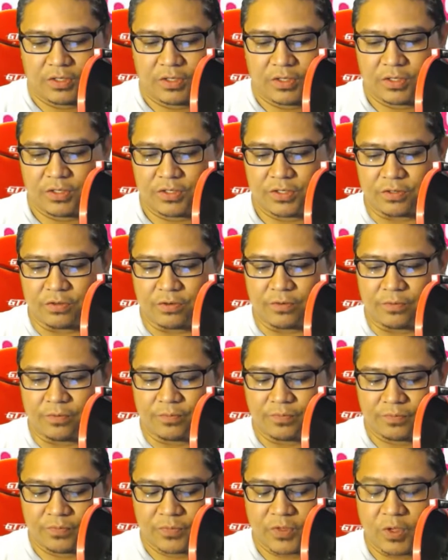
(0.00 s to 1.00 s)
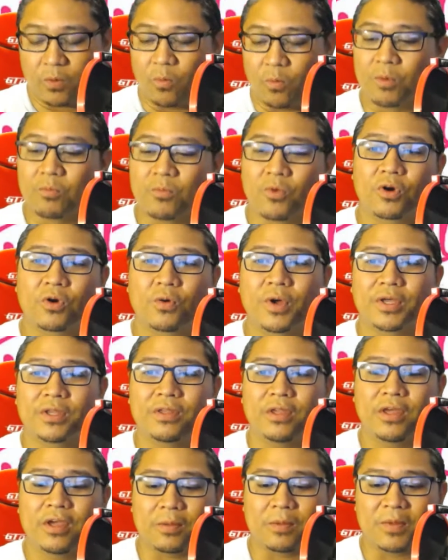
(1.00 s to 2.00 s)
So one more quick
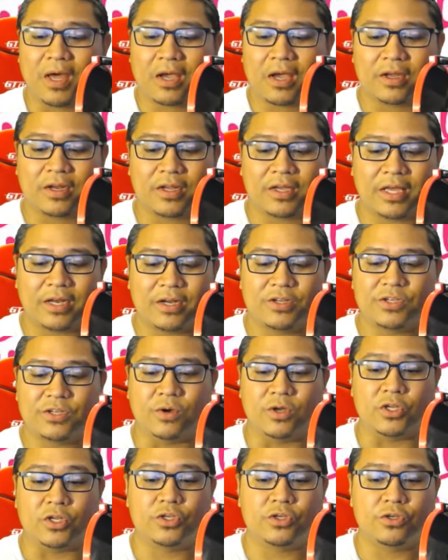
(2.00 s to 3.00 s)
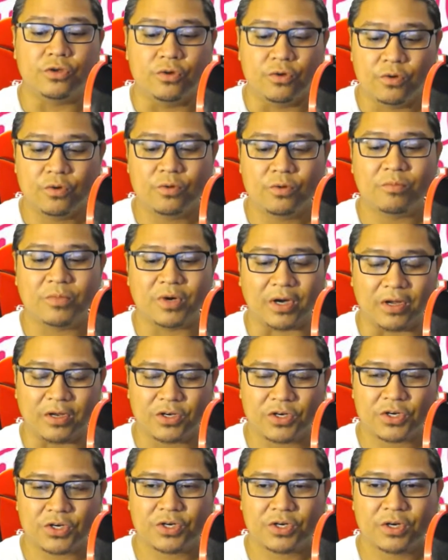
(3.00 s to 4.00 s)
thing. I'm not going to get into it too
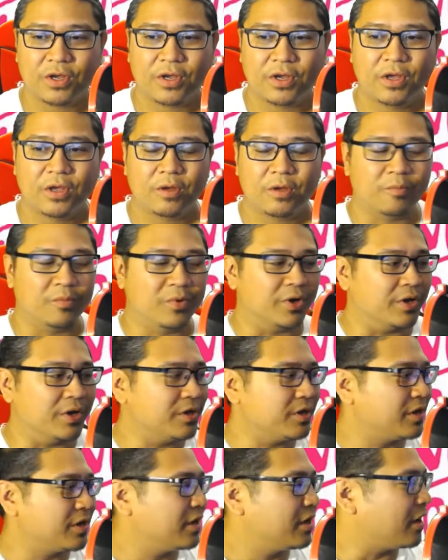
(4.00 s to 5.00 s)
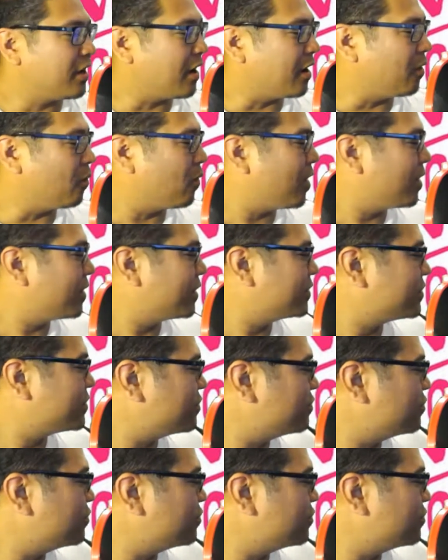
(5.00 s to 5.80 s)
much, but I wanted to